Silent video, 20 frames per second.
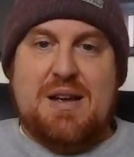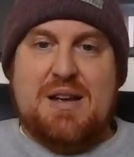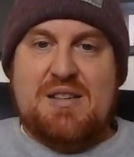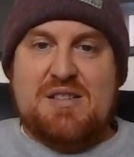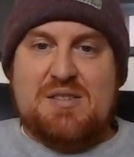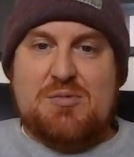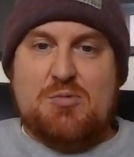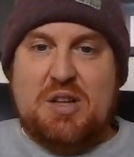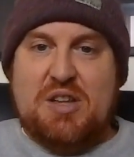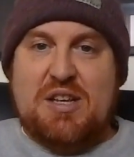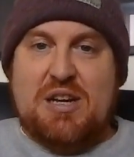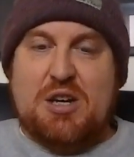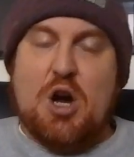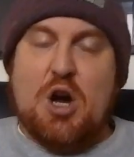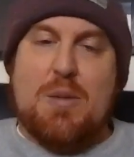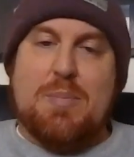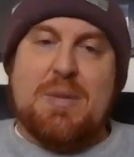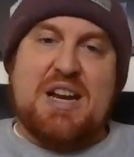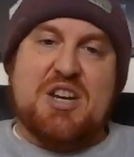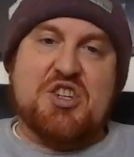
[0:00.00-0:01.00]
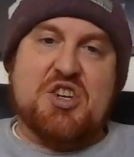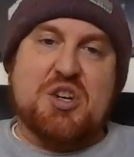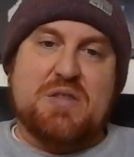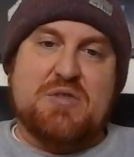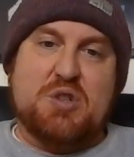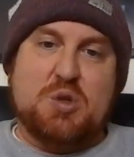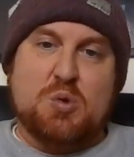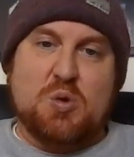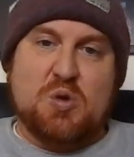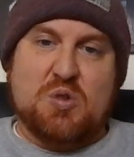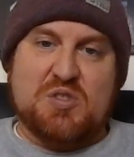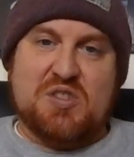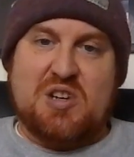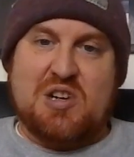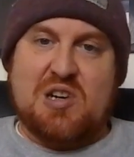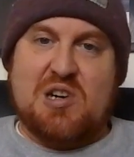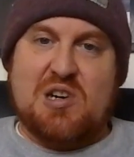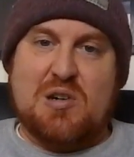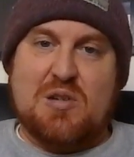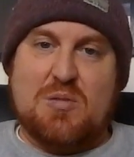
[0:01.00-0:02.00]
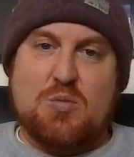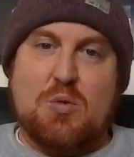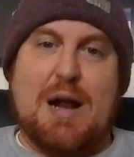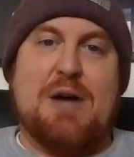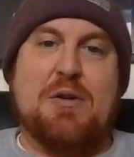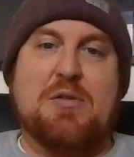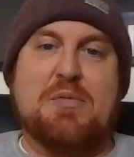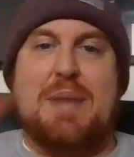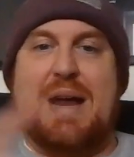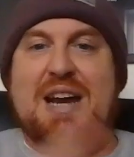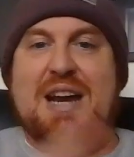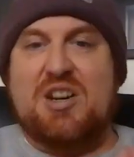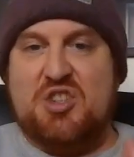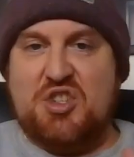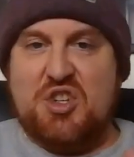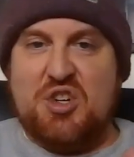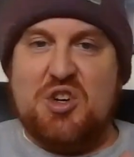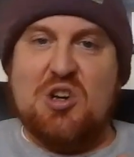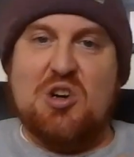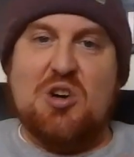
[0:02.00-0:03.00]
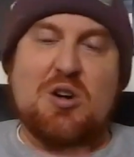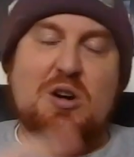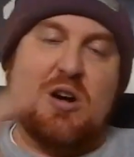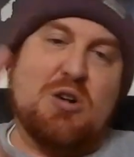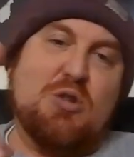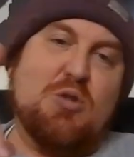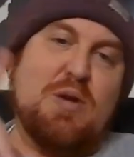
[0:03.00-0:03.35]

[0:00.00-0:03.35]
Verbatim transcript: is really a combination of tools, our round manager,